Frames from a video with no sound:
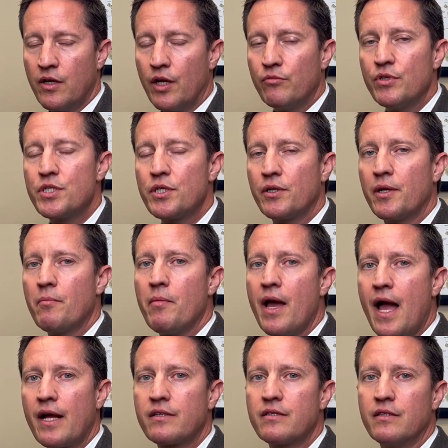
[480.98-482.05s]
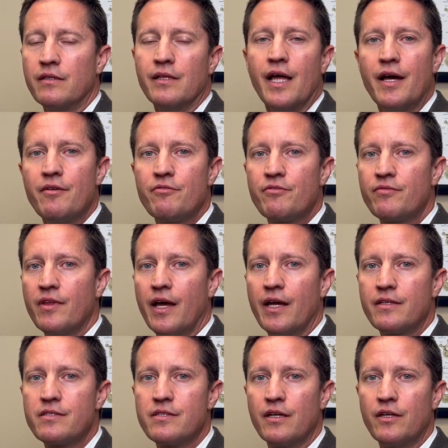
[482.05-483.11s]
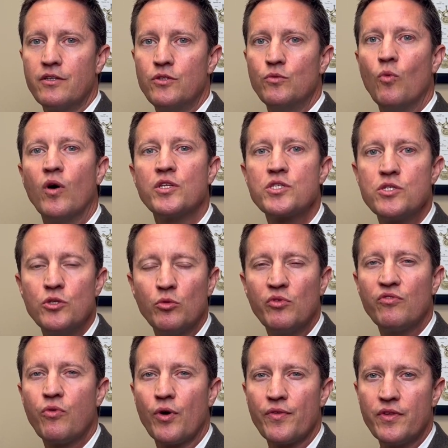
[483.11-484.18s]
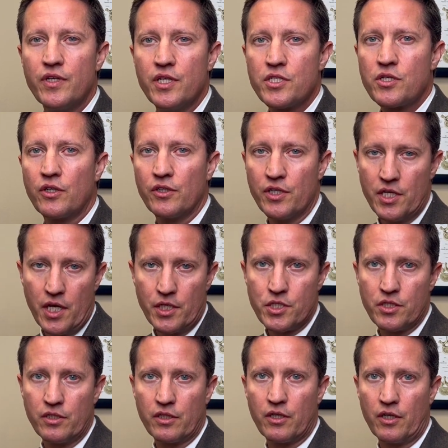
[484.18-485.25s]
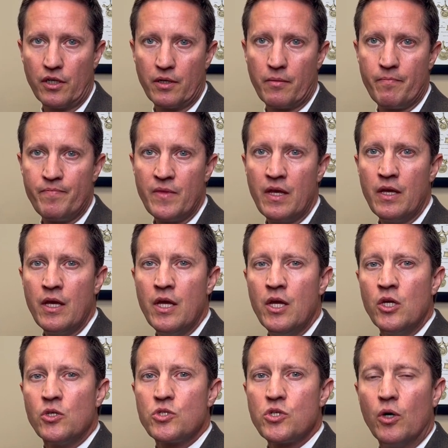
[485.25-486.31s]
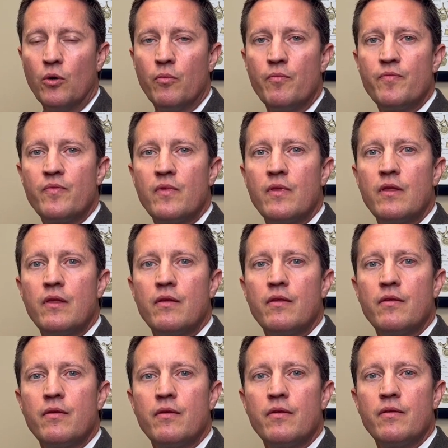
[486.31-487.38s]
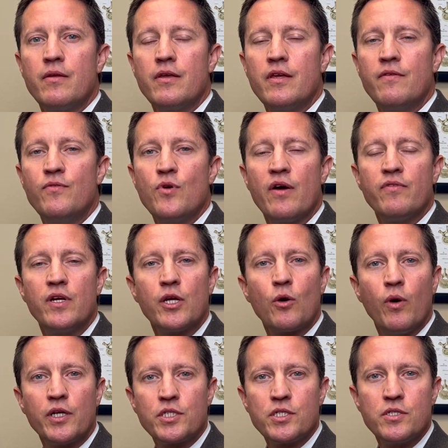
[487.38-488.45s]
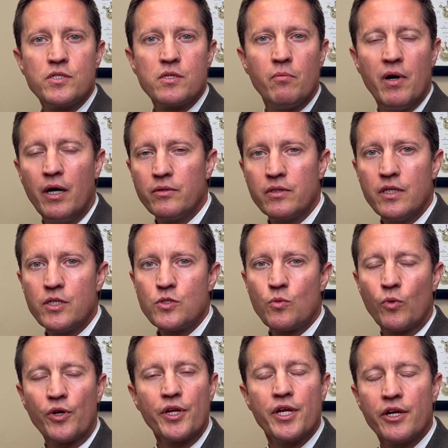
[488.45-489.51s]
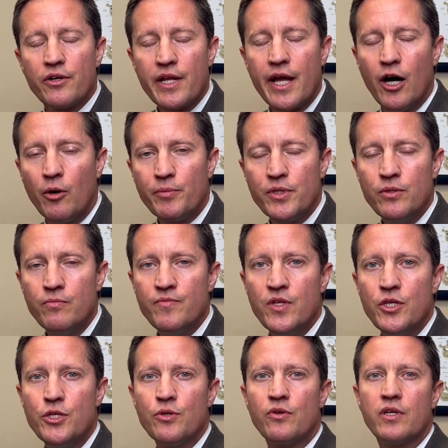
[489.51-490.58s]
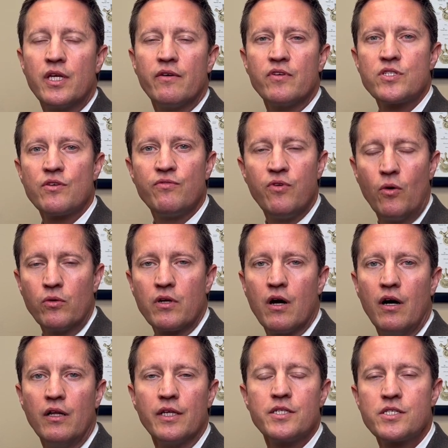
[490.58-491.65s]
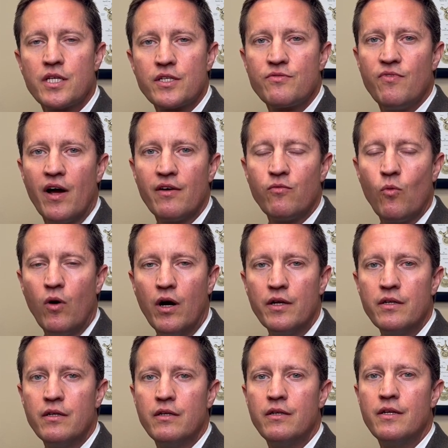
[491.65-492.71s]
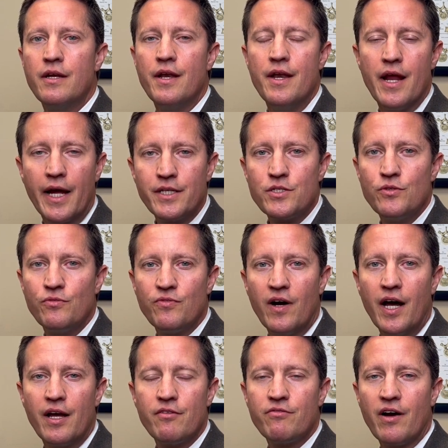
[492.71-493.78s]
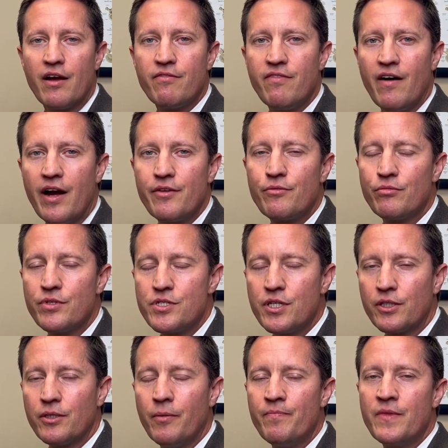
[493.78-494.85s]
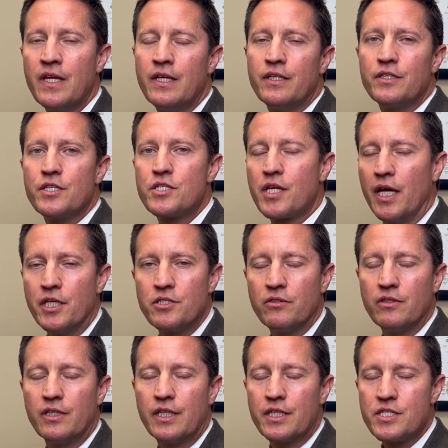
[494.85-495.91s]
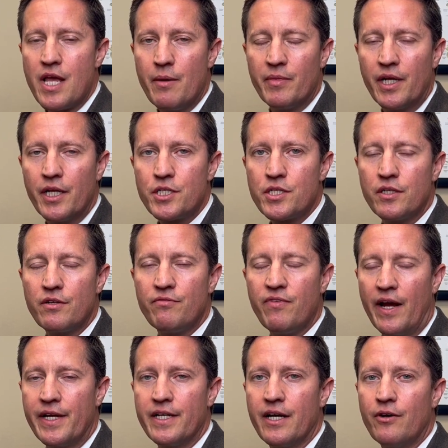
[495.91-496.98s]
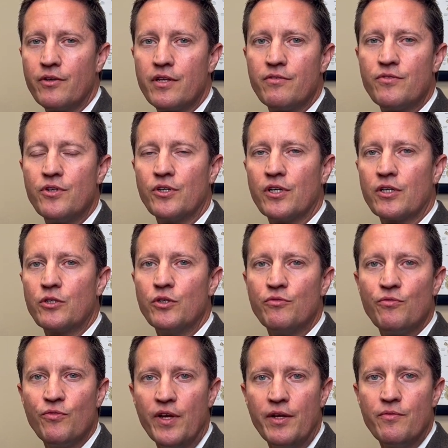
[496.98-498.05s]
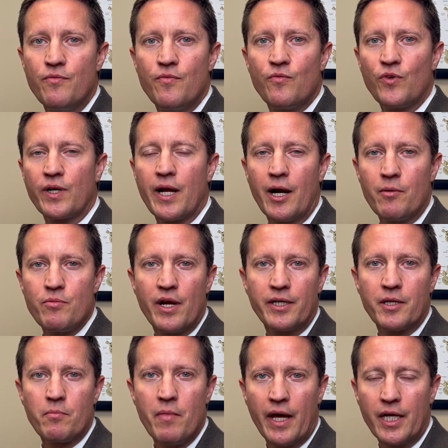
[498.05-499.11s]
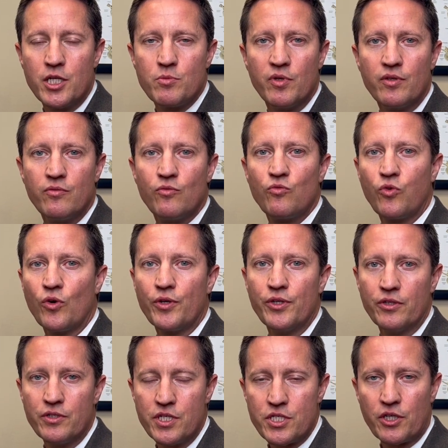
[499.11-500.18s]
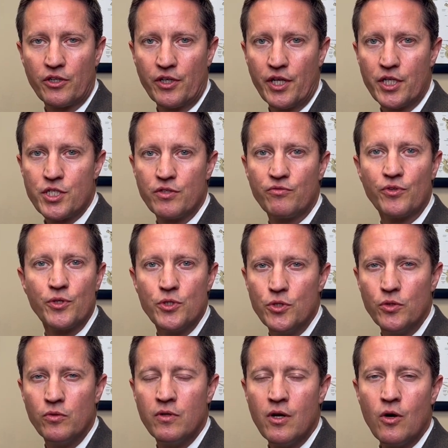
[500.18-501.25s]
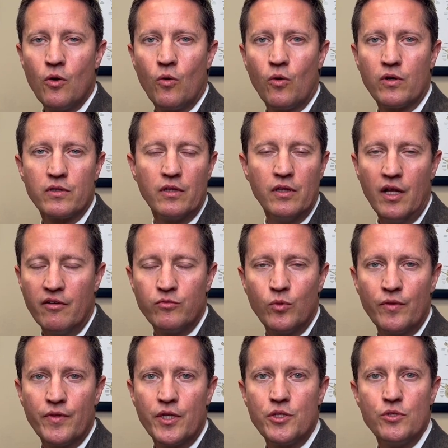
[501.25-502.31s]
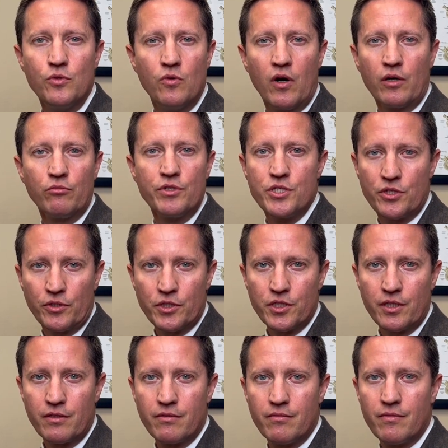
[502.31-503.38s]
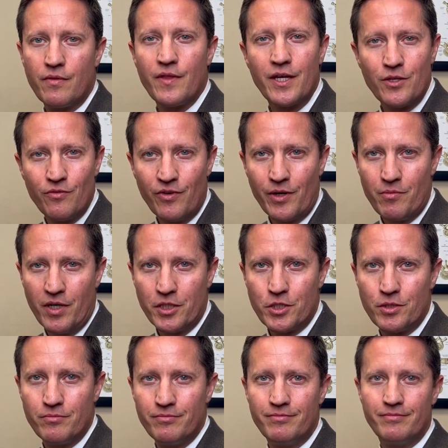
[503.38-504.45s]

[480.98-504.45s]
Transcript: and returning back to the life that you once knew before the disc herniation occurred. So if you have any questions about this, we're here to help you. You can give us a phone call at 651-925-5530 to schedule an examination to find out if you're a good fit for chiropractic management for your disc herniation for you or the loved one that you are researching. Thank you very much.